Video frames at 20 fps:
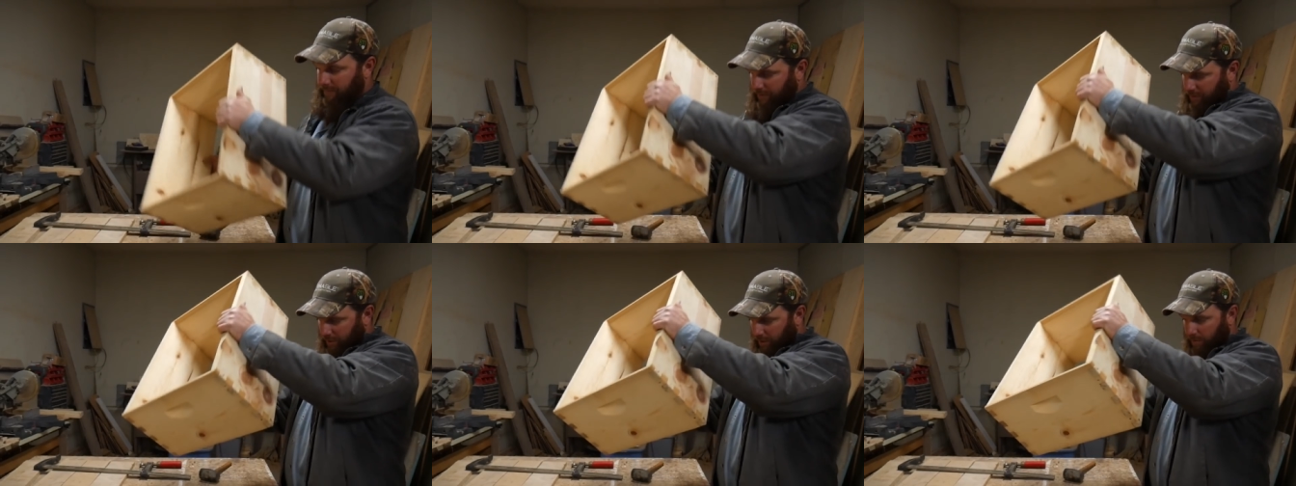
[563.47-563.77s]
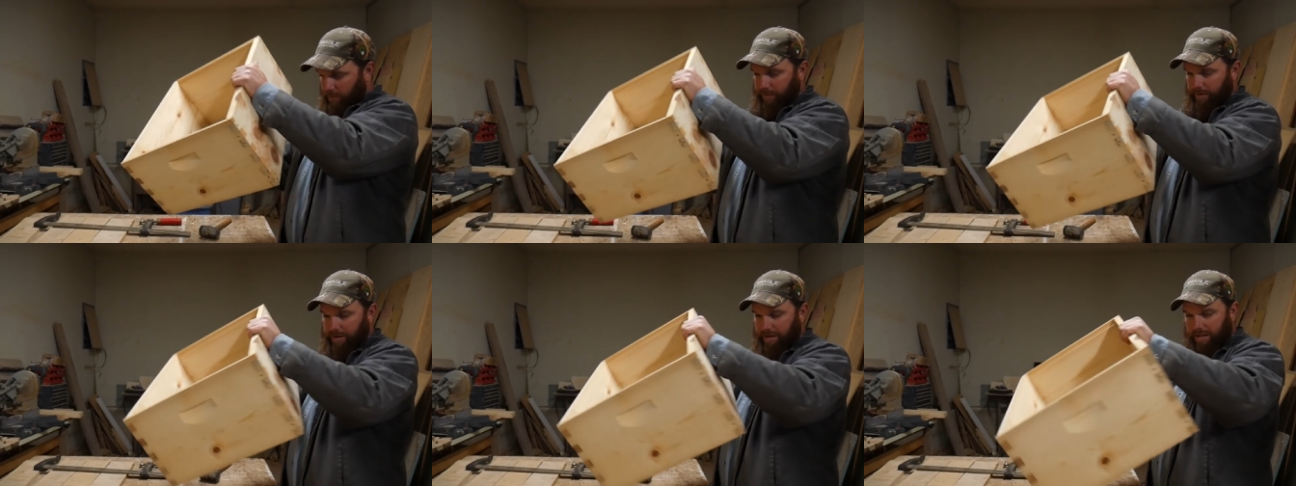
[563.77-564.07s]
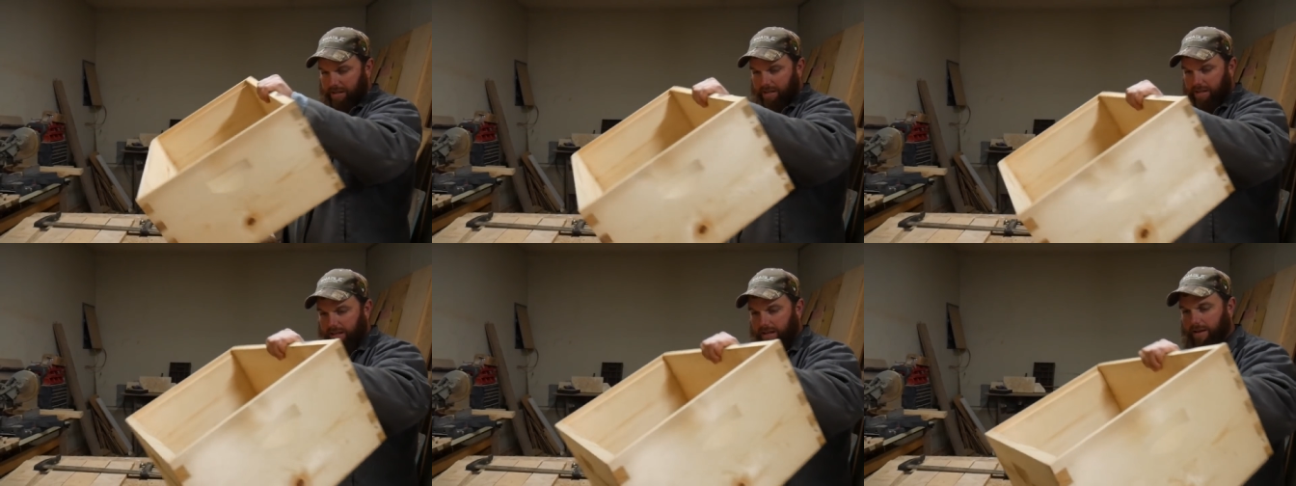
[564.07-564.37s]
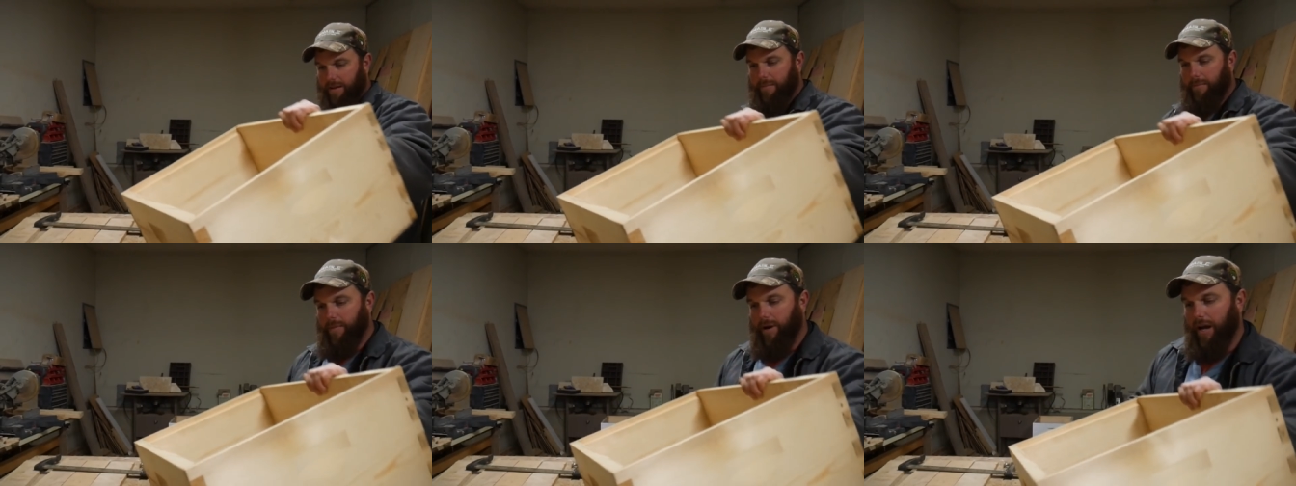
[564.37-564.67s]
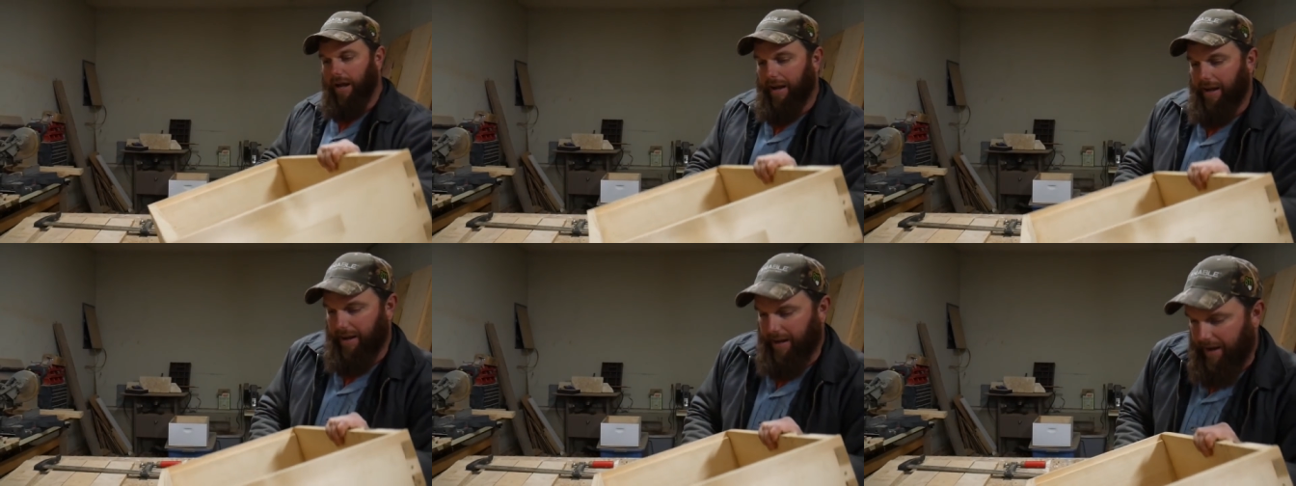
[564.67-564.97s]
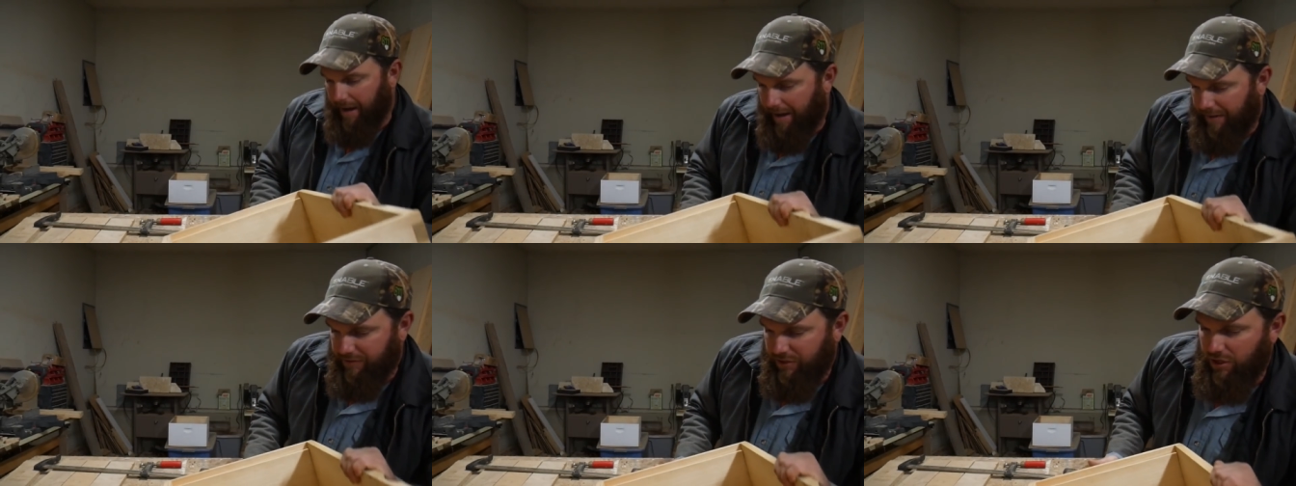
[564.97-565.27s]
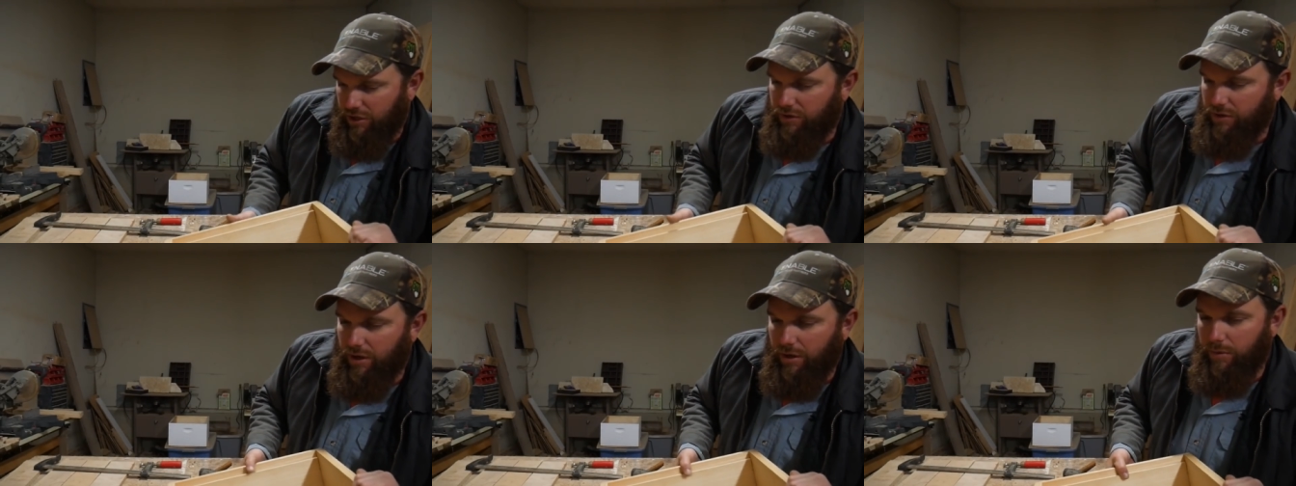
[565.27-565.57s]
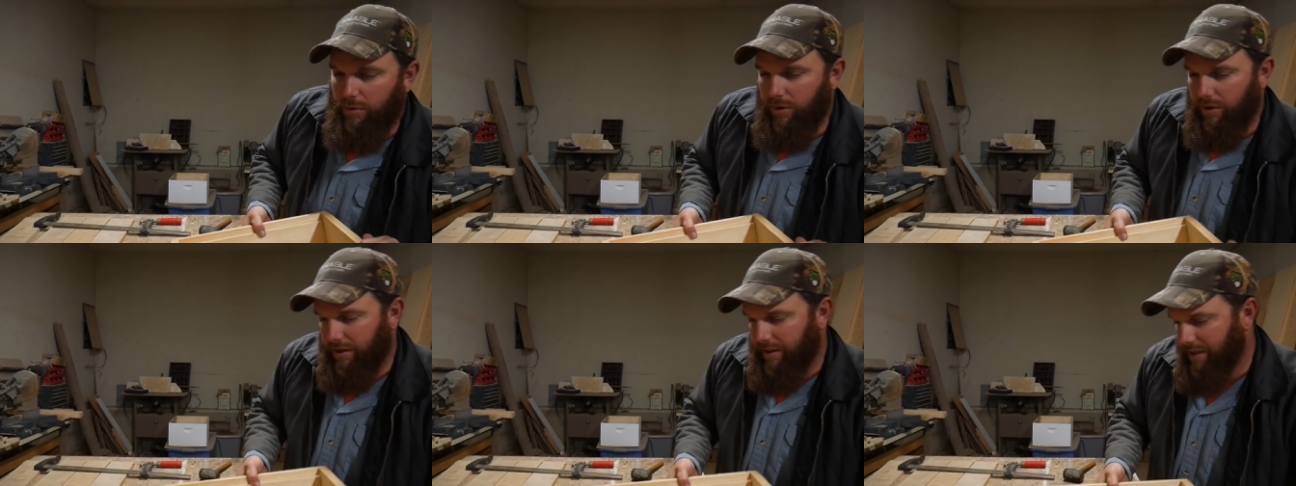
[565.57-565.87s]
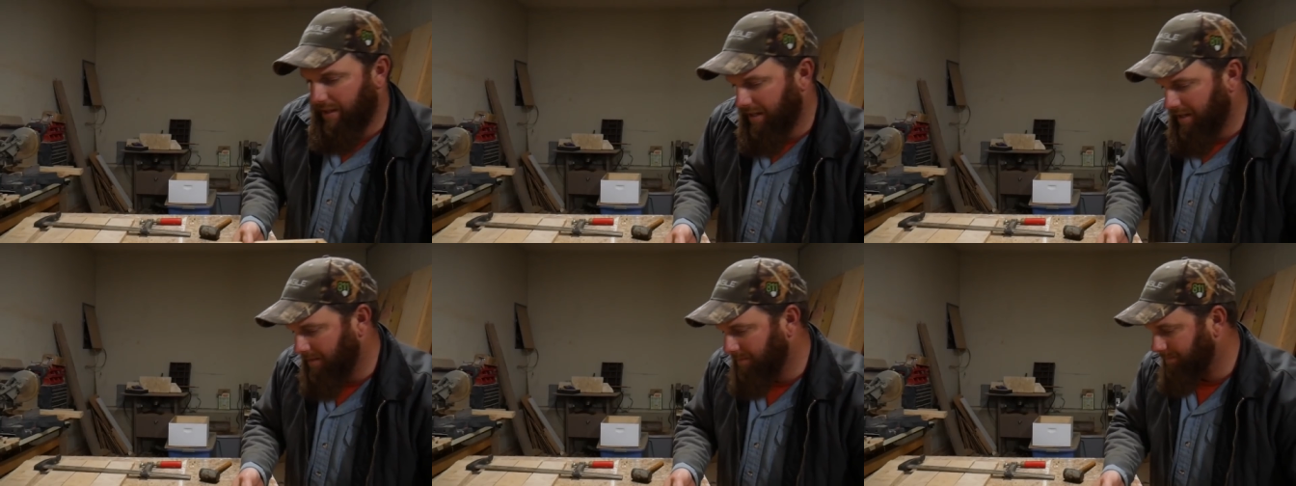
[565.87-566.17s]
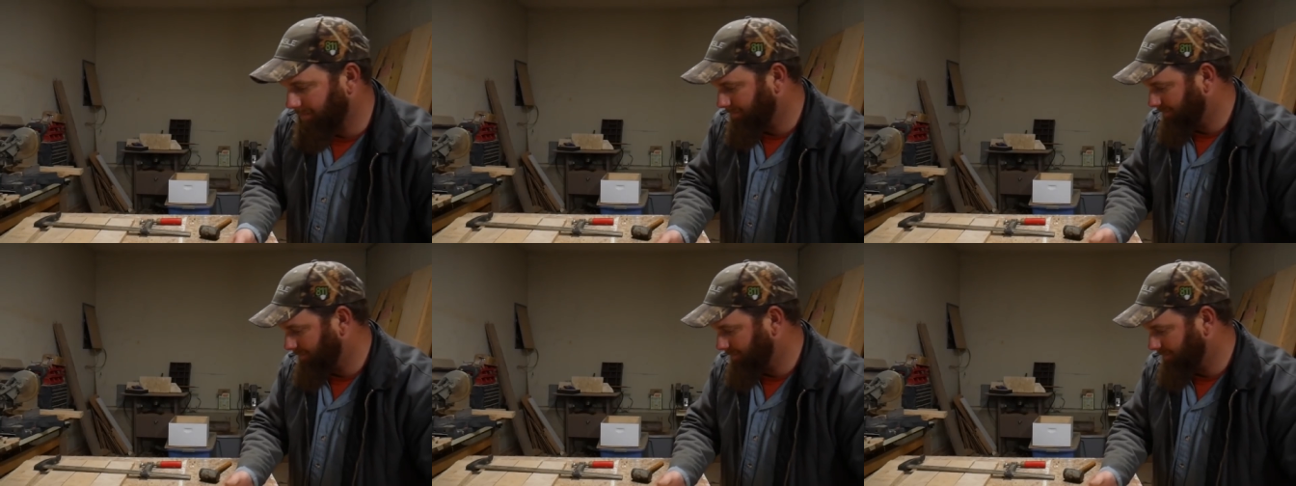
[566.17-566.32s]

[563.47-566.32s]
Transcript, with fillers: So, but after you do one of them,